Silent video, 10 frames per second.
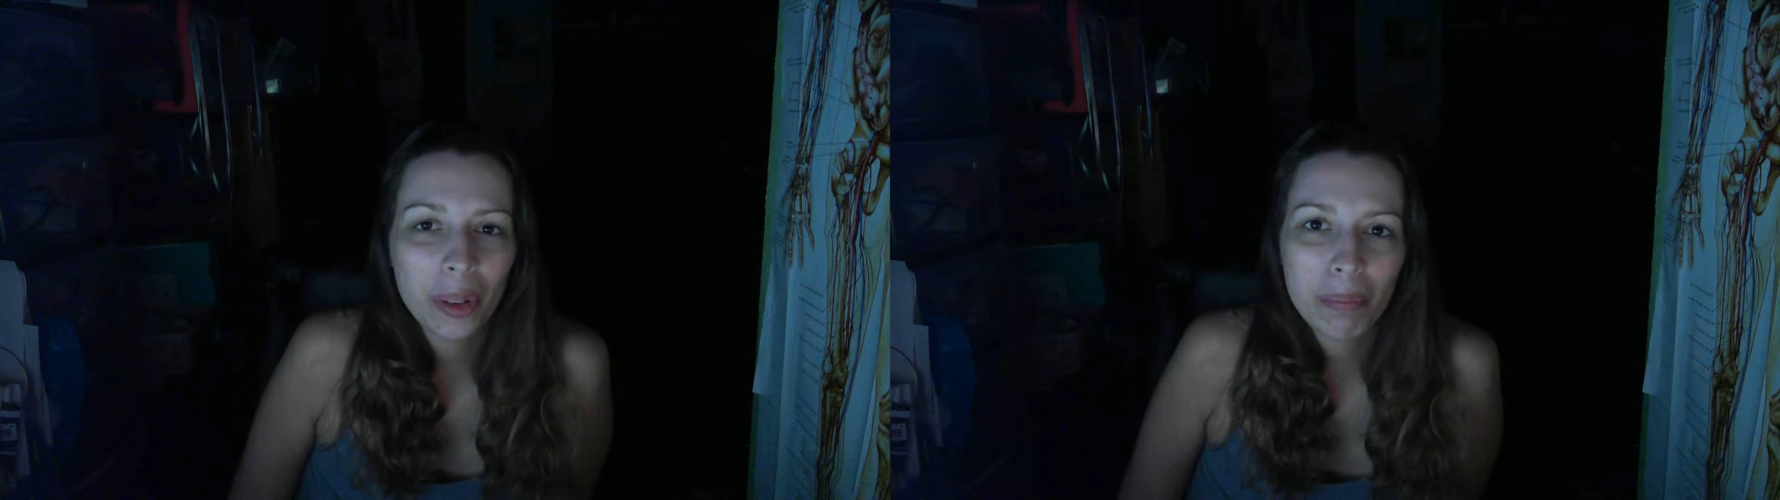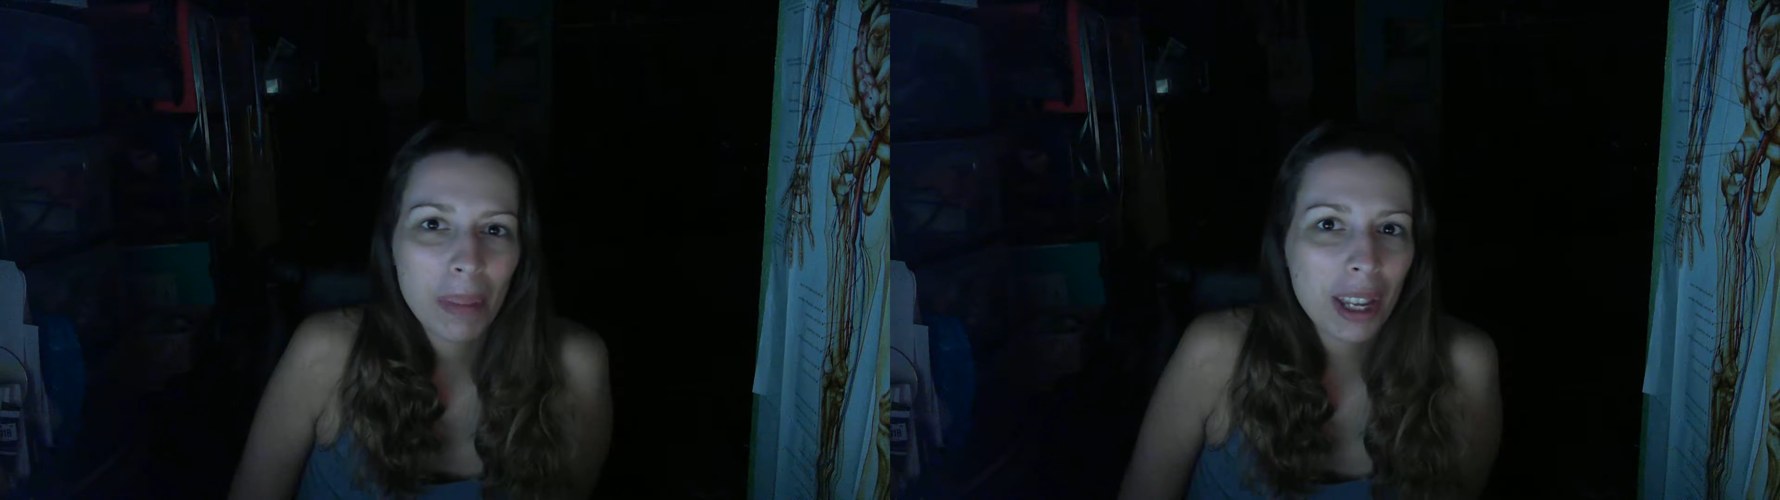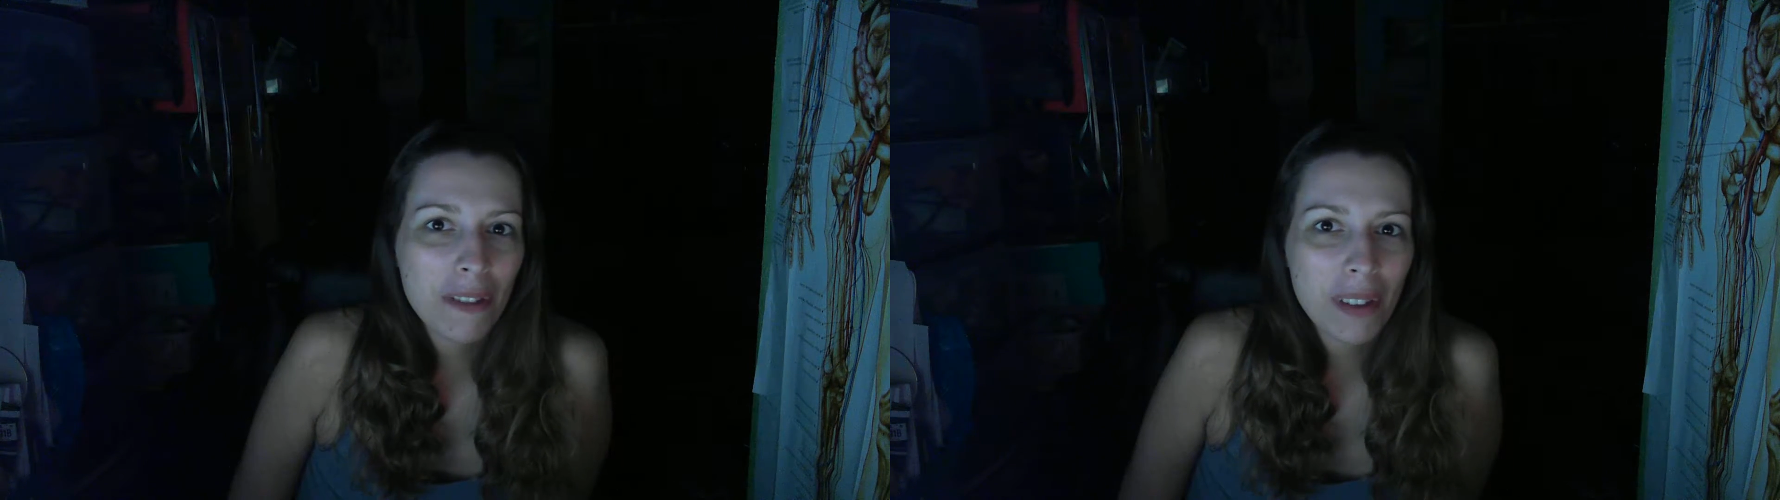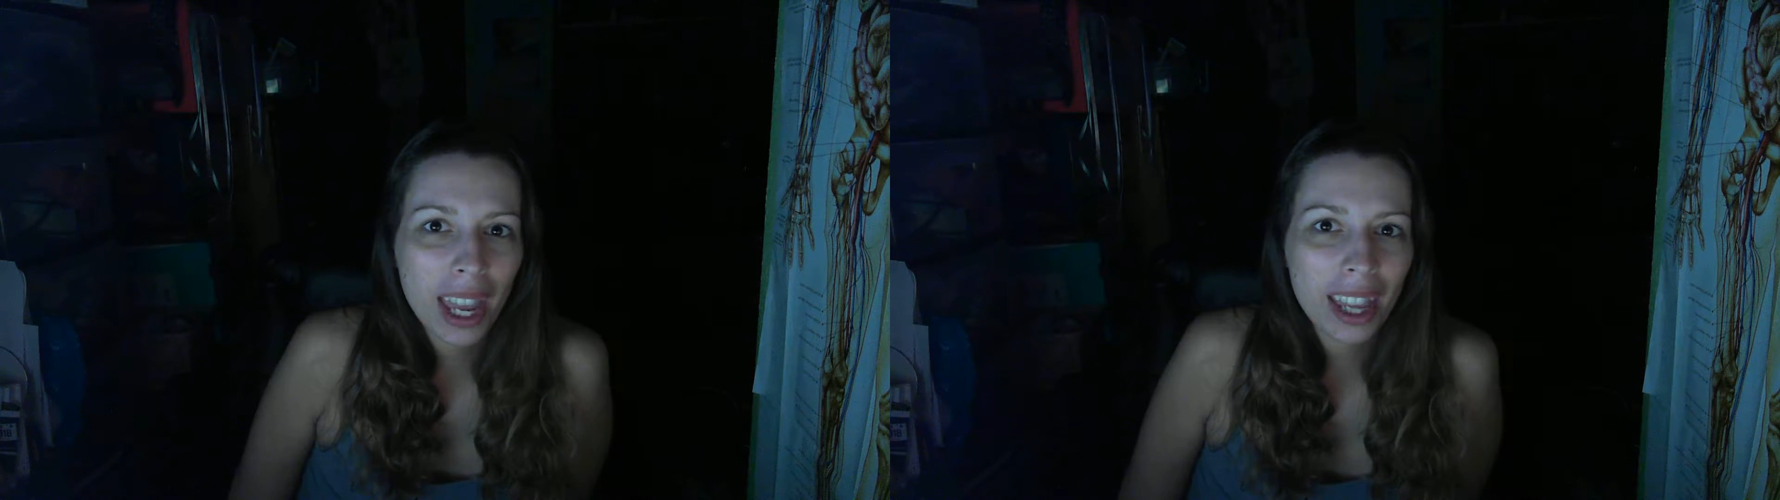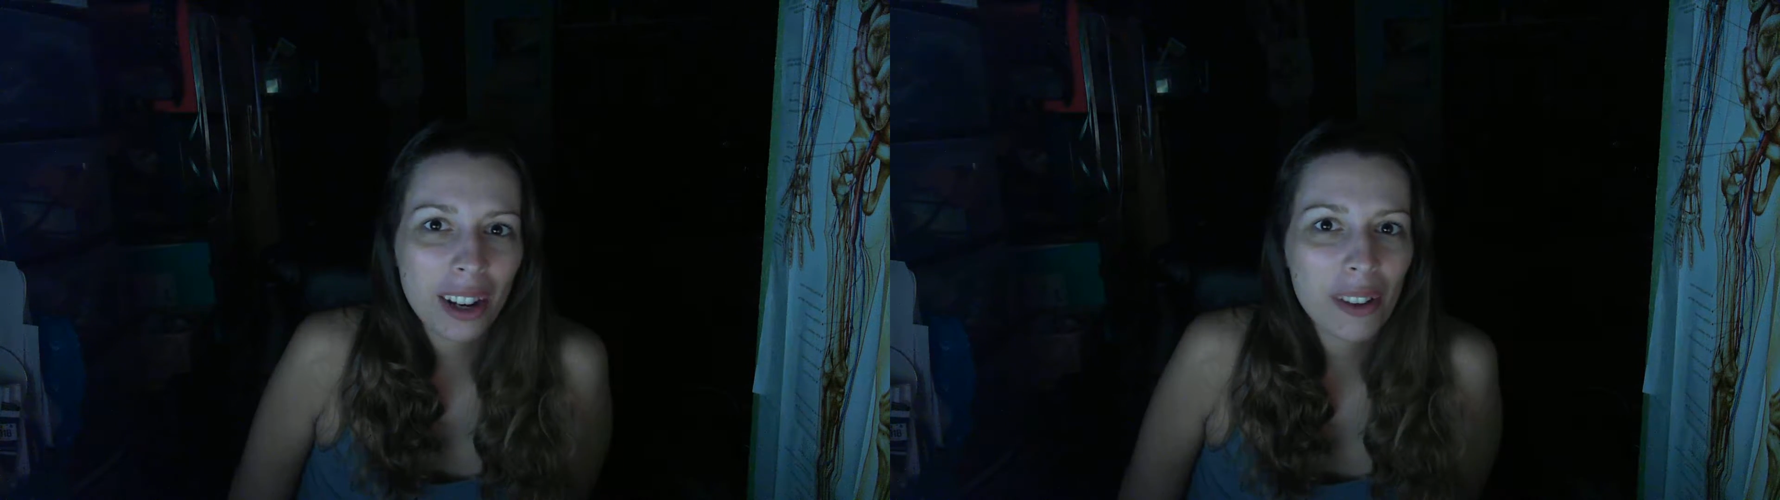big
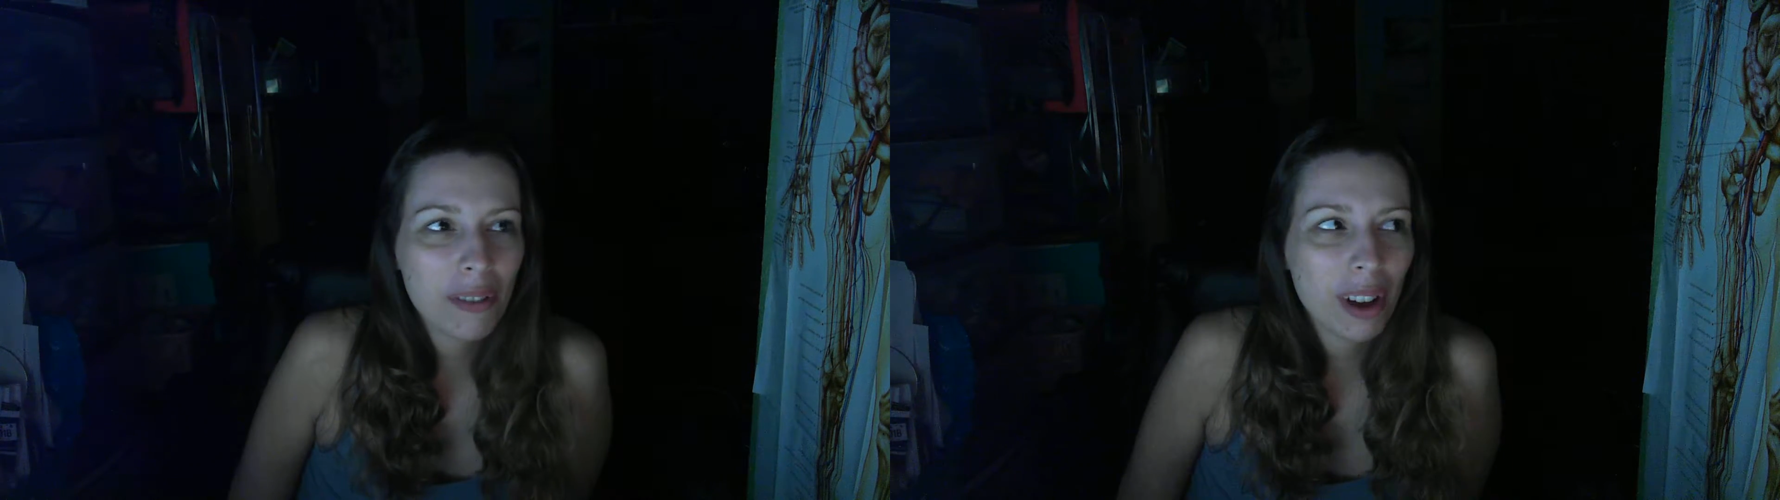fan